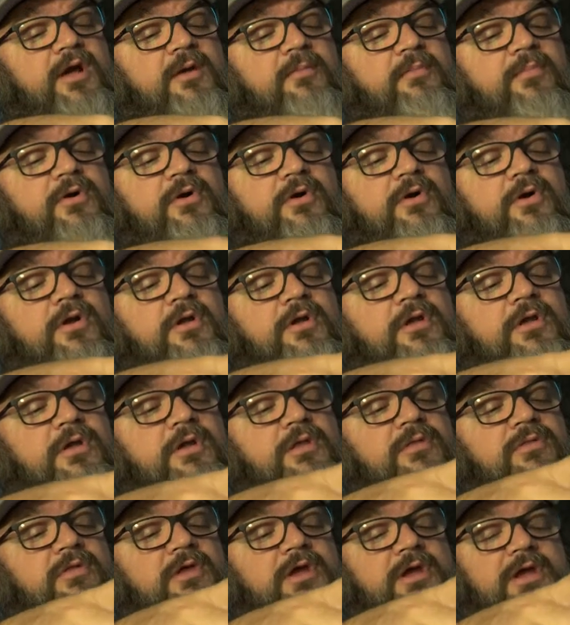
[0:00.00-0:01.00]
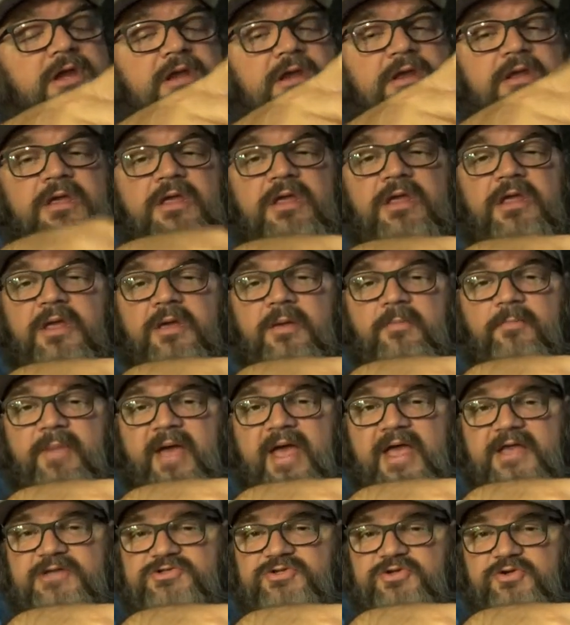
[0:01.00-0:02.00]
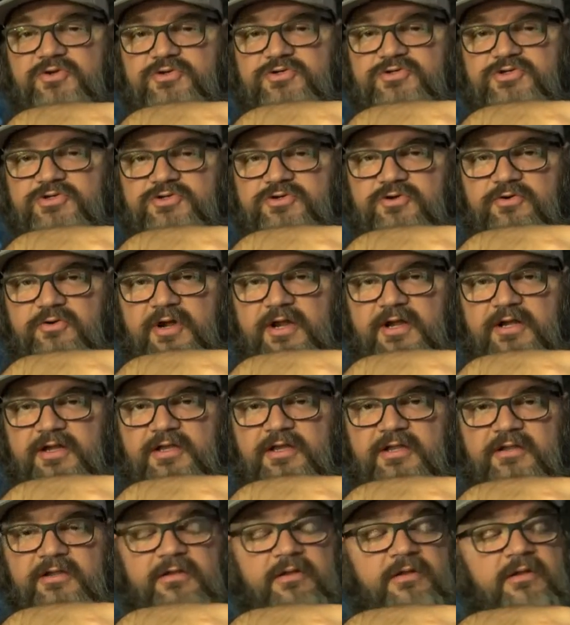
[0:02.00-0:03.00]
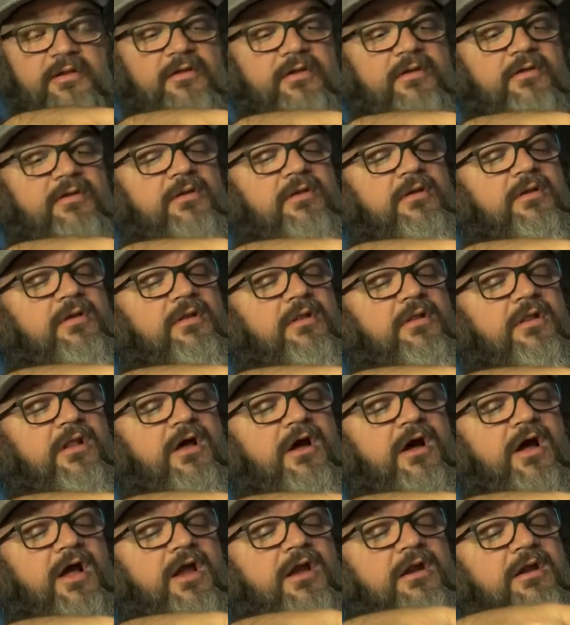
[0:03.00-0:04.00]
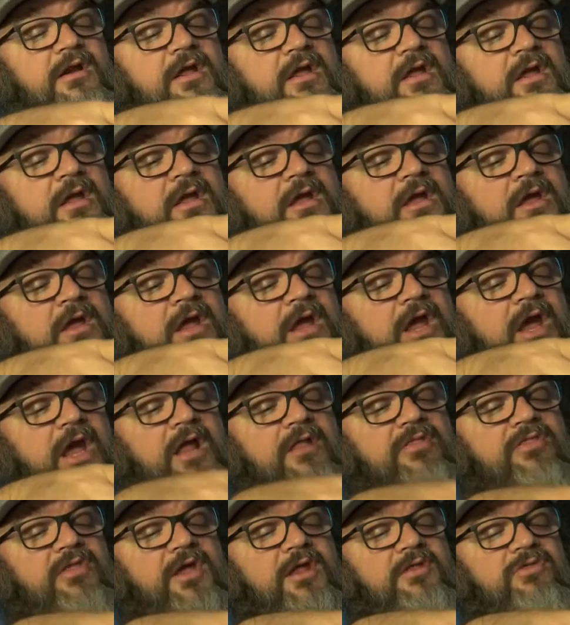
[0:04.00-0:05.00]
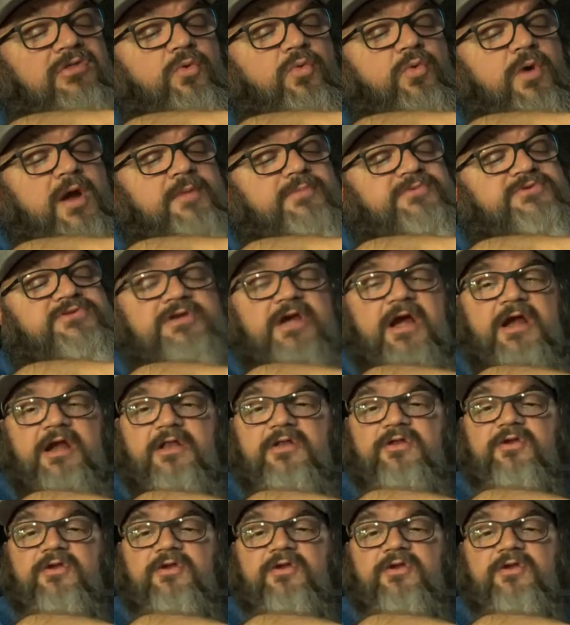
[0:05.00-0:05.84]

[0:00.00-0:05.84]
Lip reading: number, the pastor's direct line, and then the website